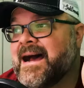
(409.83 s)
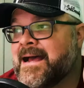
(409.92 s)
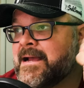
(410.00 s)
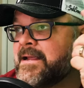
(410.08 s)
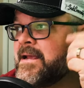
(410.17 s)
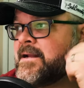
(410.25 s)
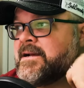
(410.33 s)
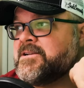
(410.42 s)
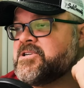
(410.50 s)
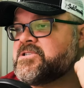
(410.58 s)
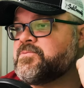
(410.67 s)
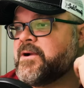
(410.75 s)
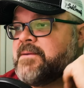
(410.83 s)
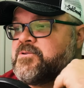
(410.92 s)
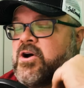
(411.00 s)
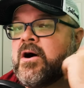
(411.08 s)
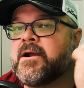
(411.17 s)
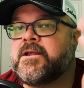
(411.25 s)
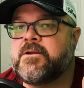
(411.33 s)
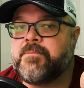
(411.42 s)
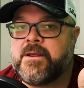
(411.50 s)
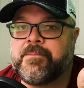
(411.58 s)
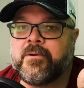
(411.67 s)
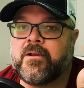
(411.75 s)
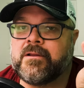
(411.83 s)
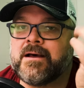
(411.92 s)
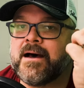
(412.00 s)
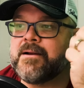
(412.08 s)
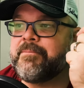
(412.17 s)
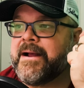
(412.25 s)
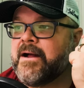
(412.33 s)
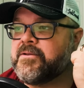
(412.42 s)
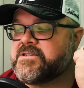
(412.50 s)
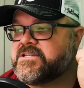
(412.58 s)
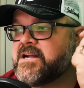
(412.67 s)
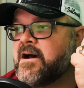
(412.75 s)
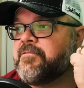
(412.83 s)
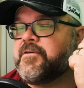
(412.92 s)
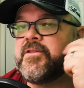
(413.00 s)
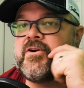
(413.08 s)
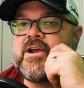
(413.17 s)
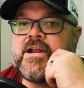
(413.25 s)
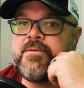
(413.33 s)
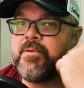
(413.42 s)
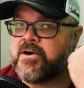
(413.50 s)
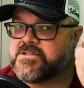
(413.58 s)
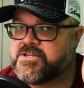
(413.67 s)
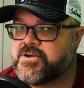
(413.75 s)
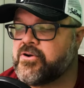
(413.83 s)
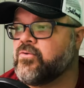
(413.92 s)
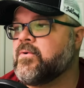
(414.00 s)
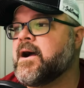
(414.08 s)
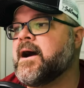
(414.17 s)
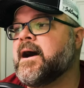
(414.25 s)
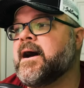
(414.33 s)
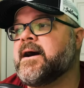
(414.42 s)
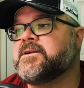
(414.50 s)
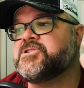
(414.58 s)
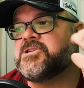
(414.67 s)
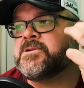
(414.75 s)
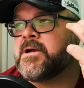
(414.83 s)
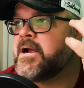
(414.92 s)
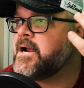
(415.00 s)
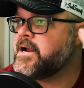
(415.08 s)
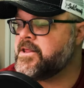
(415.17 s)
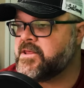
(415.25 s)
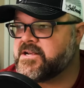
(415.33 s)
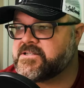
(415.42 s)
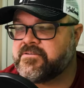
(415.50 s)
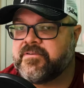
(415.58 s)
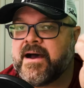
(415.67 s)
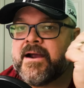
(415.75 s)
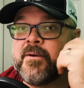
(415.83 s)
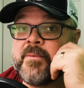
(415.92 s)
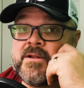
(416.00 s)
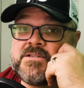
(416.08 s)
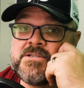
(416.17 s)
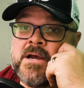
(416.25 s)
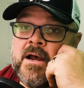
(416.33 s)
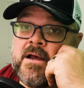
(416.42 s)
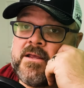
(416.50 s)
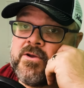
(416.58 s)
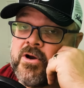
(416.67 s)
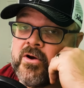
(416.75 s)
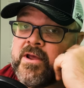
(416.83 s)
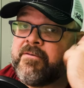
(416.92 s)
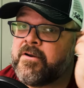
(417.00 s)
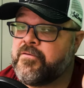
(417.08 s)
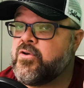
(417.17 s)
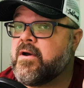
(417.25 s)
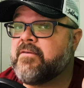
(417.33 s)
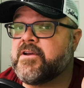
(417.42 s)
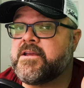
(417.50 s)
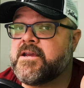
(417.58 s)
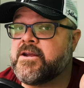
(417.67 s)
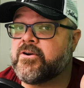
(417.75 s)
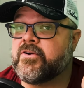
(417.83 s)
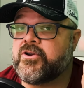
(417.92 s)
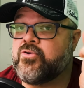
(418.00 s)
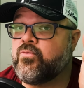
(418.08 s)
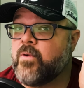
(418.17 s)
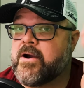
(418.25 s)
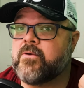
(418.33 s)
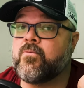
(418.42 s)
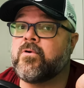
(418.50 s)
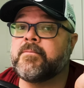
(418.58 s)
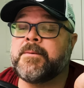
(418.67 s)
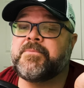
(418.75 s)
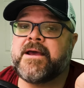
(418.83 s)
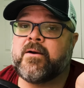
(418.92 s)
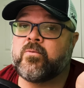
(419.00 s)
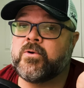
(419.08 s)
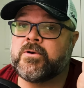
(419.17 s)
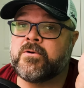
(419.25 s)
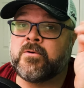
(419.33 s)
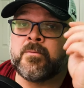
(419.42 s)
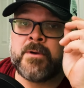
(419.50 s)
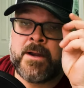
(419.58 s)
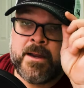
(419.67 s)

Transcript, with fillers: again, I just when I'm talking to people a lot about stuff and they're hitting balls in the garage and in these environments, you know, even if you have a heater and you warm up that room,